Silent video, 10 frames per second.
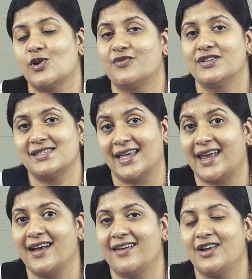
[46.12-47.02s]
often
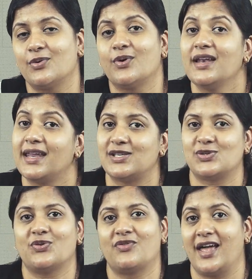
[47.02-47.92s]
secondary to a
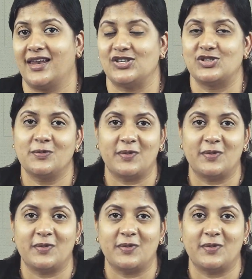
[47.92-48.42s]
nasopharyngeal